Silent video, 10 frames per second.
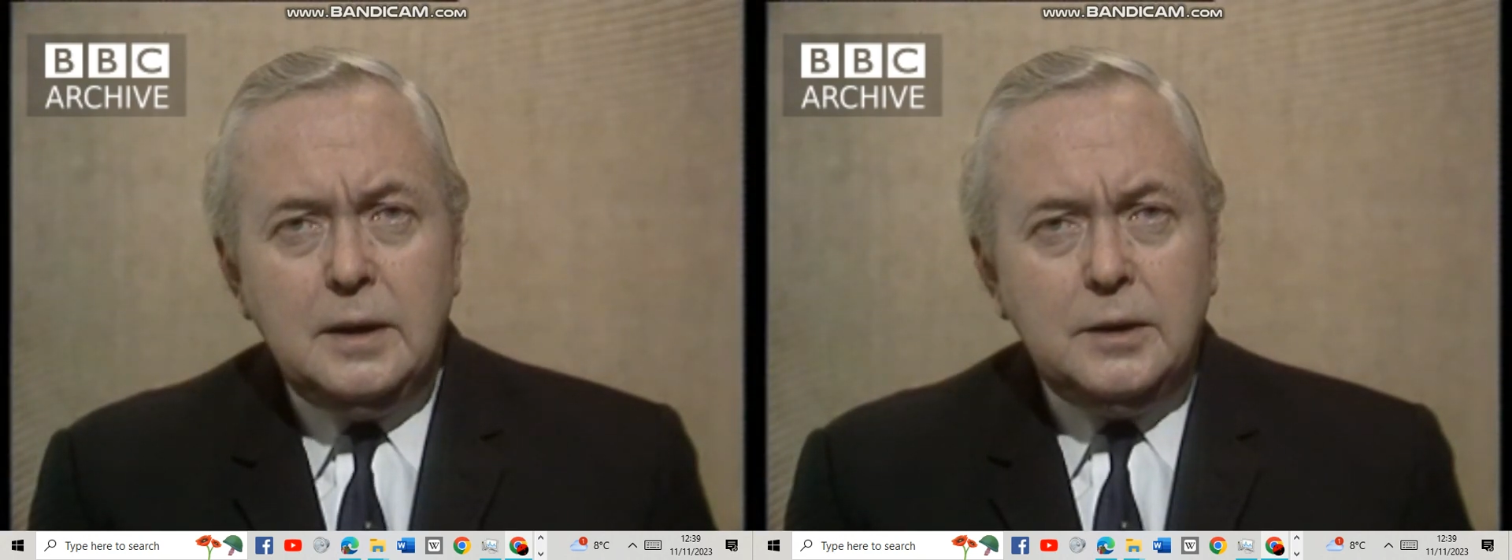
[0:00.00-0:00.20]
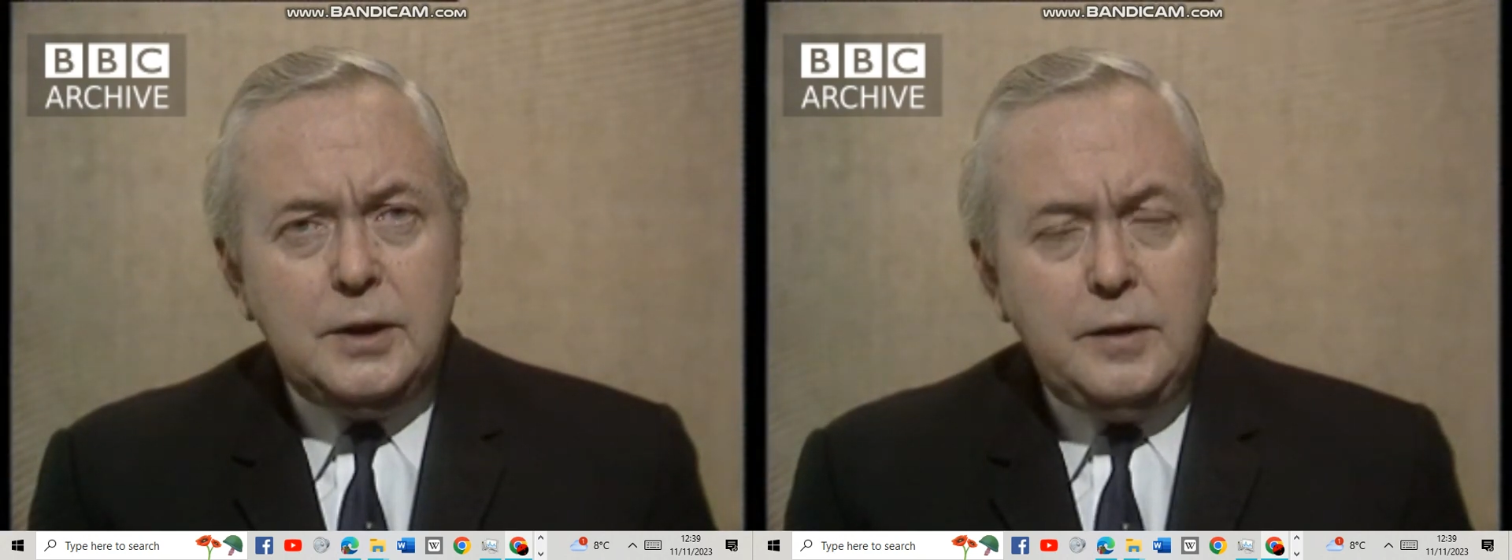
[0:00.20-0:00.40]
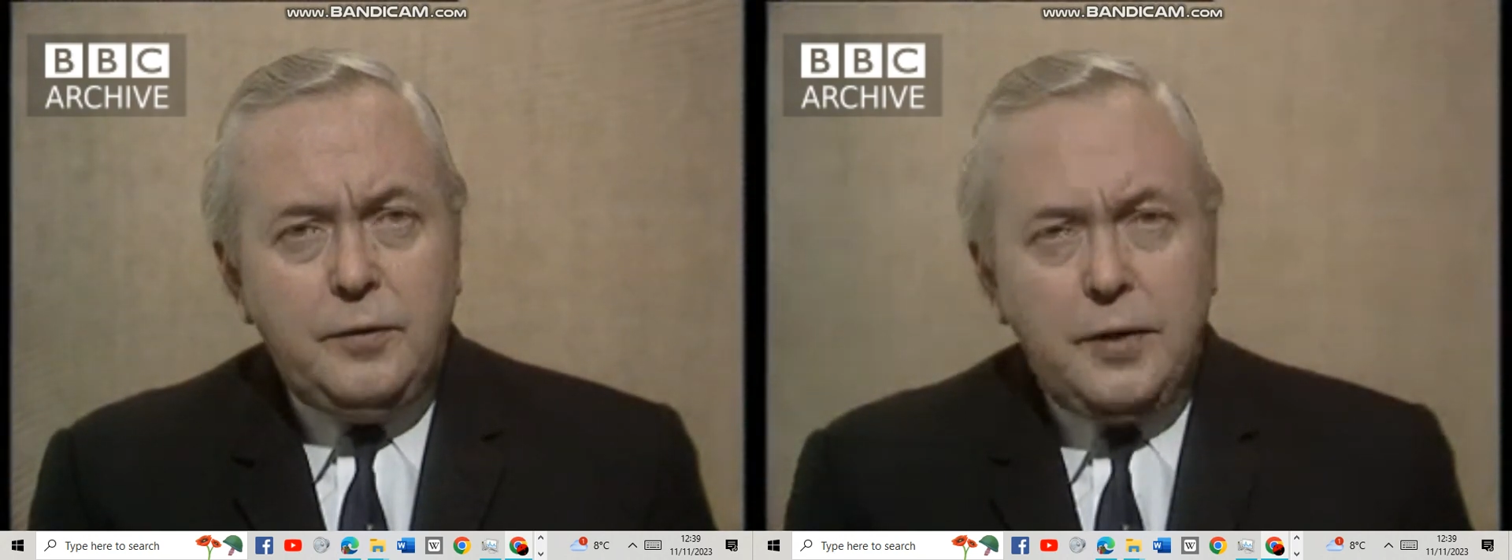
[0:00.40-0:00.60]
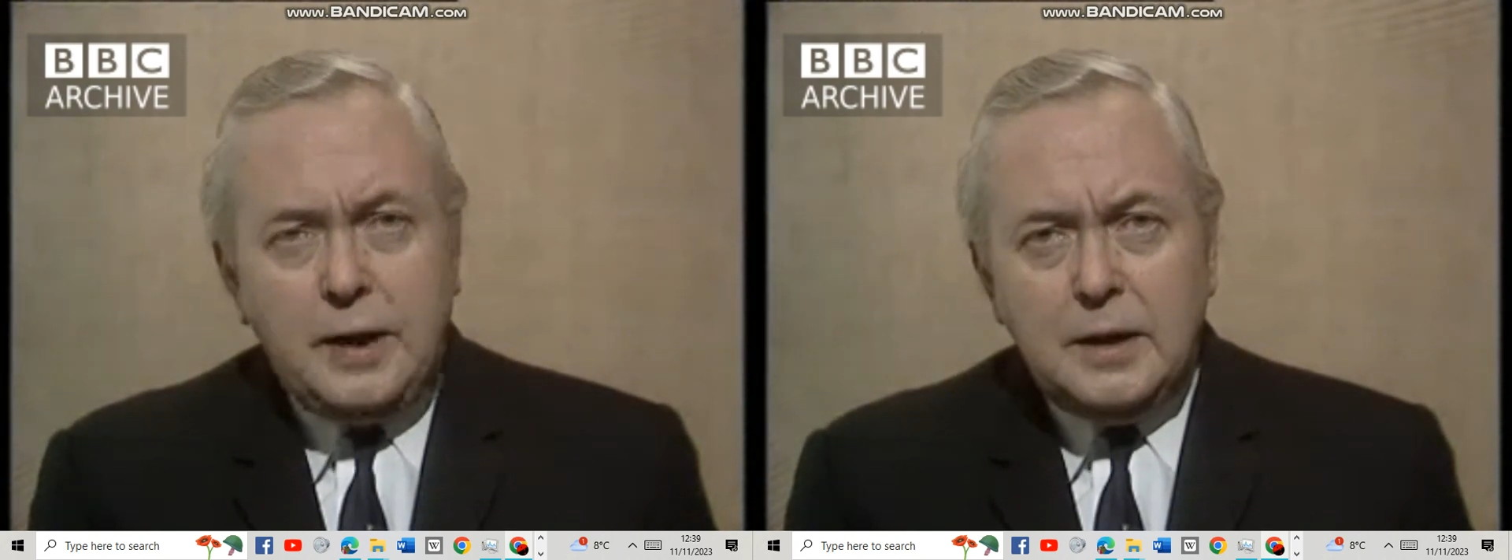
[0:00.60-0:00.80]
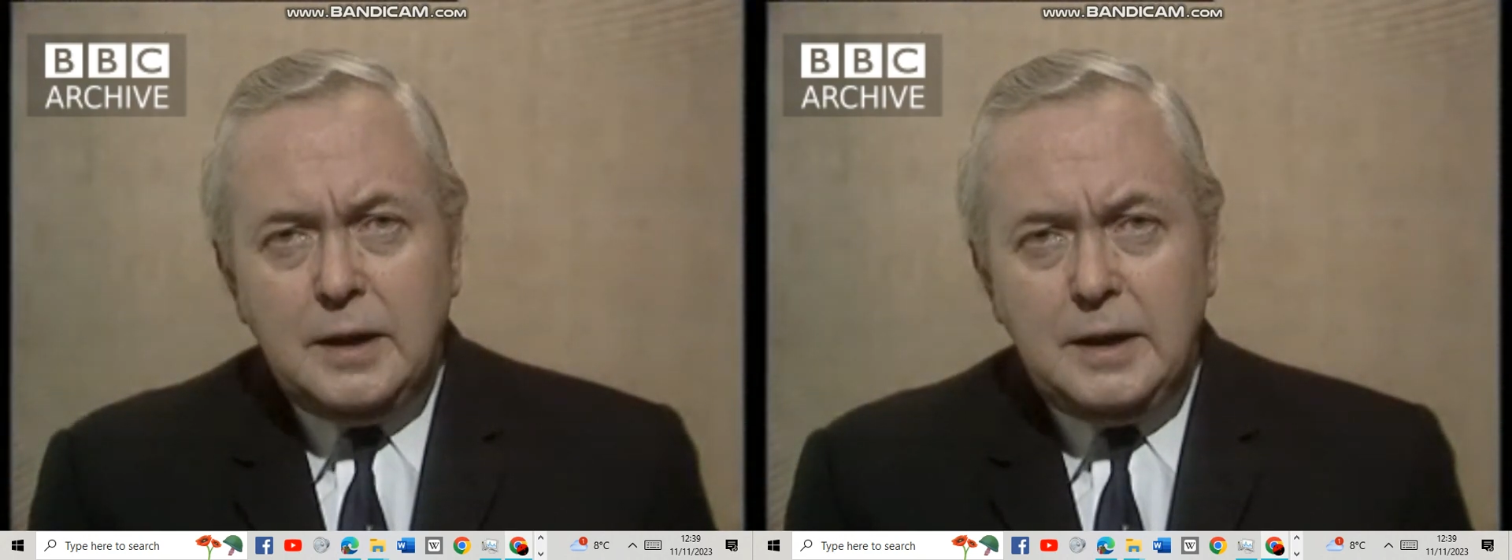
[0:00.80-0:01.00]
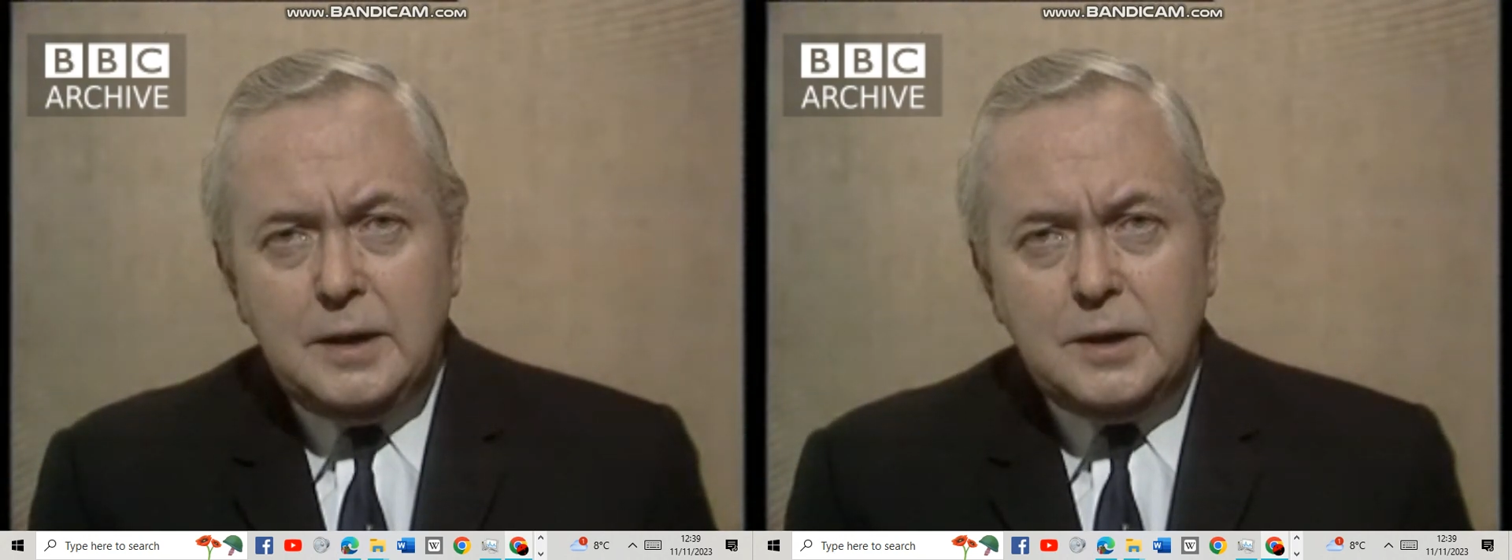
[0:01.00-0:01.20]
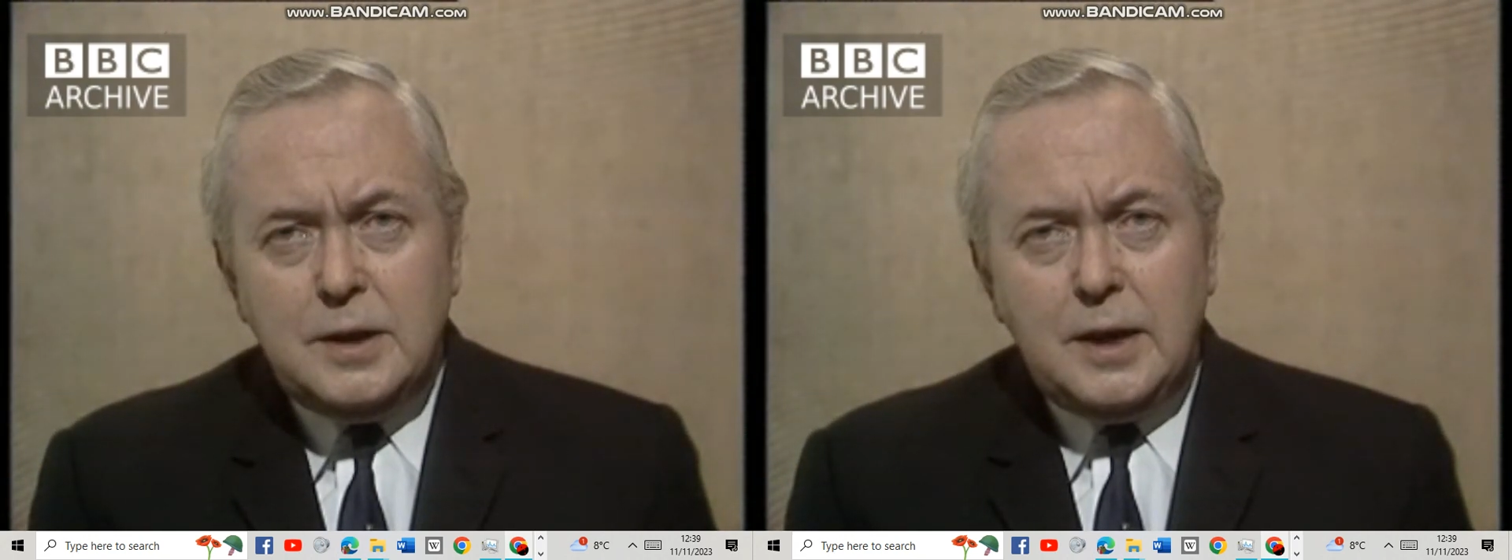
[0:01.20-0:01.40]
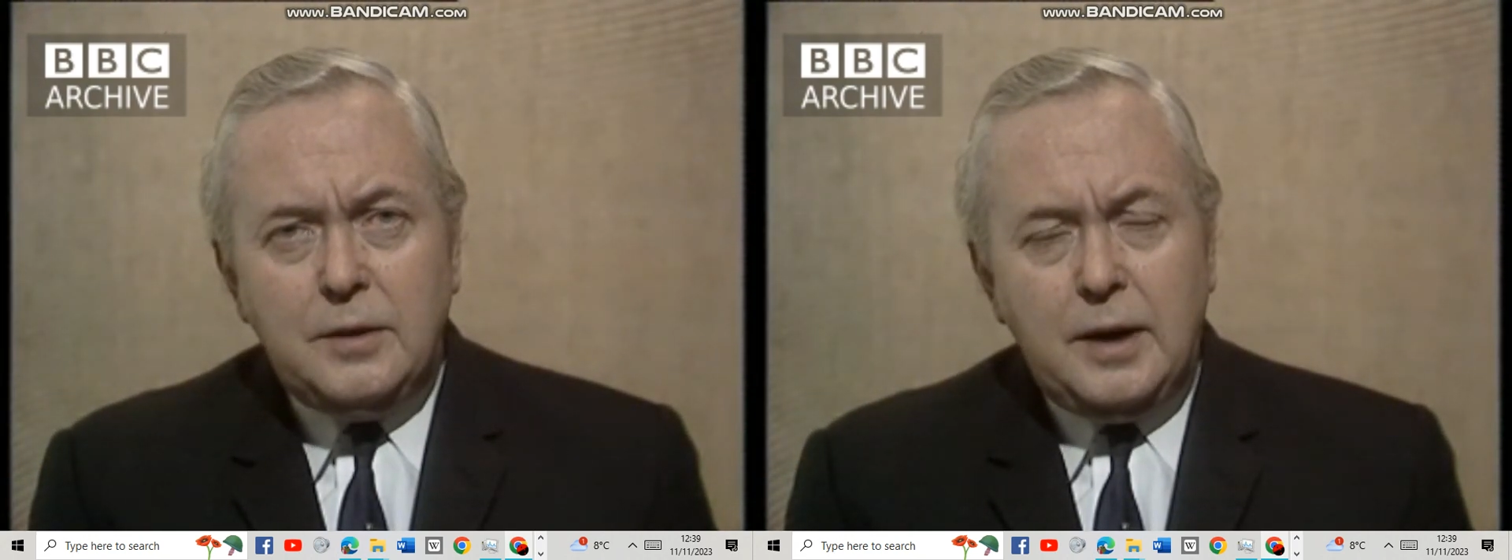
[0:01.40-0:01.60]
Sinn Féin leaders
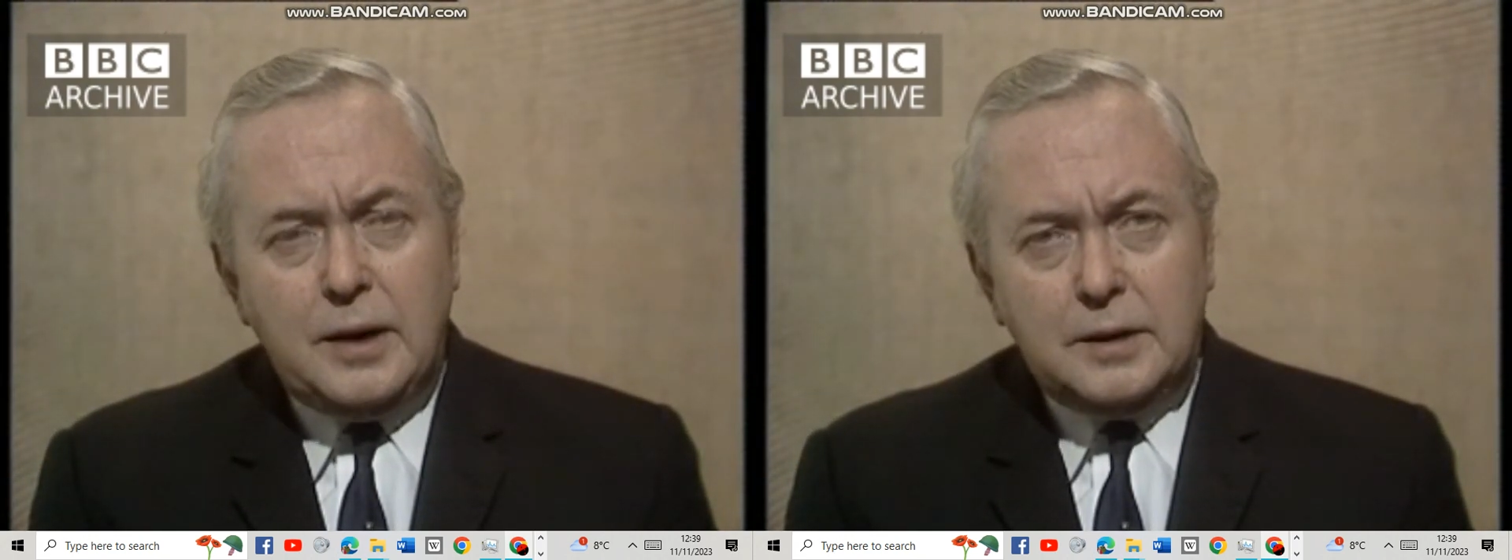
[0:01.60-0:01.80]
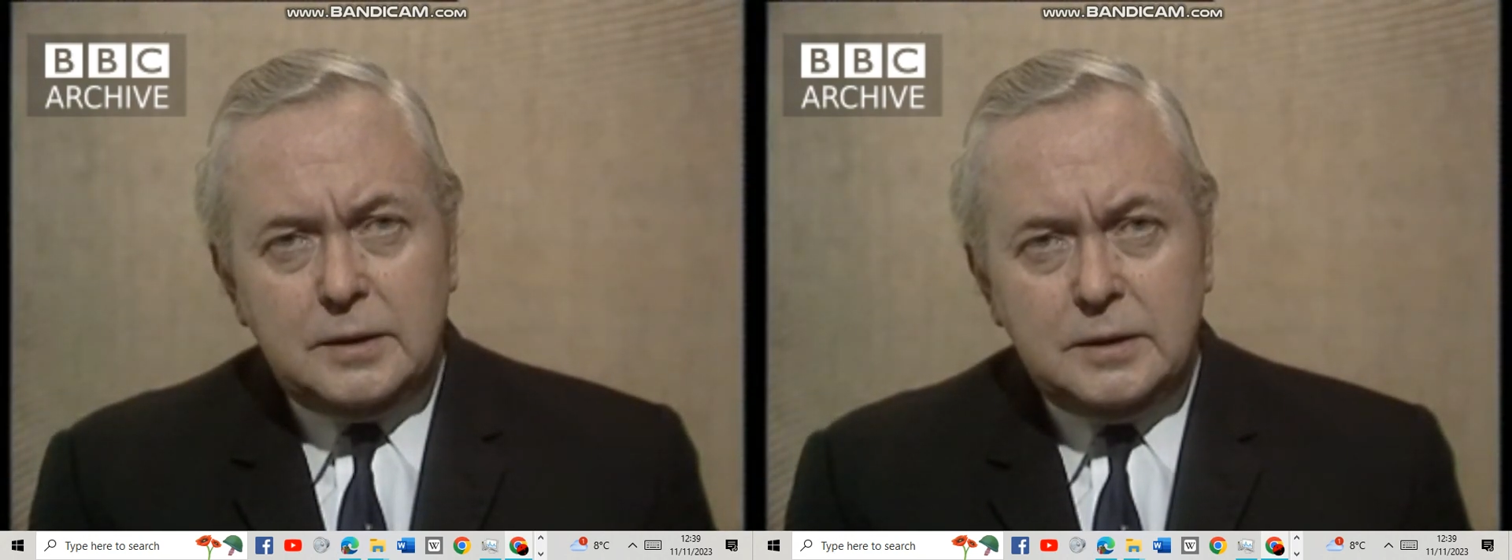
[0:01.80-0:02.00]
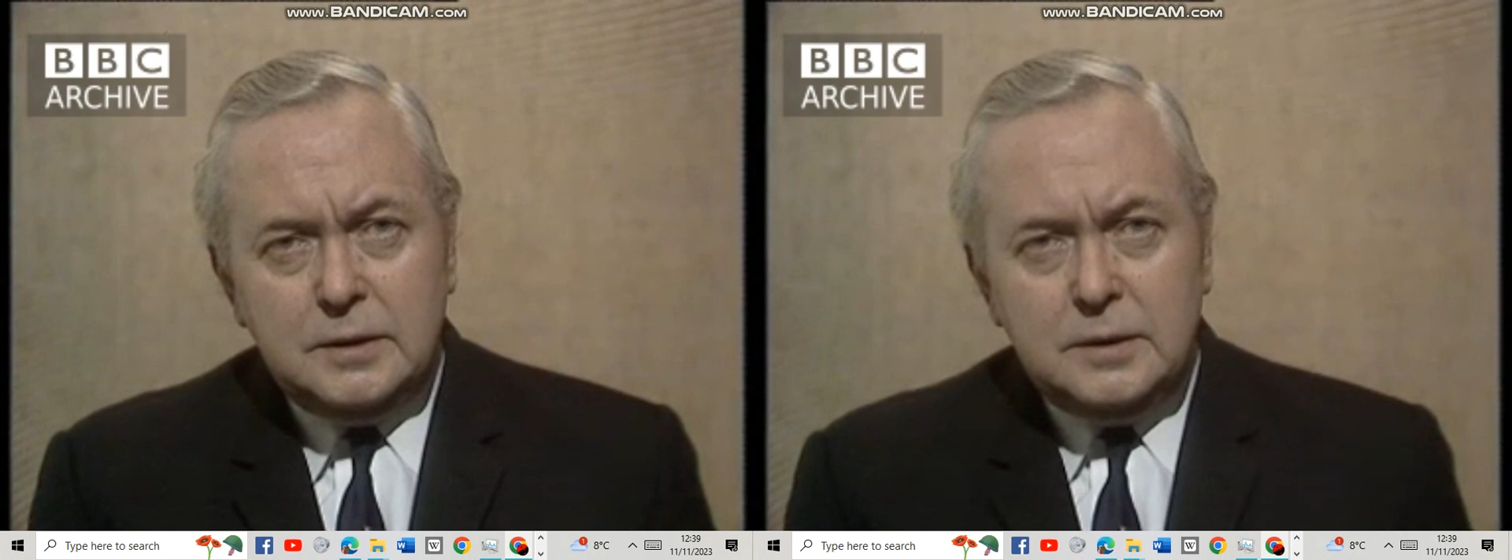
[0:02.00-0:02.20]
direct,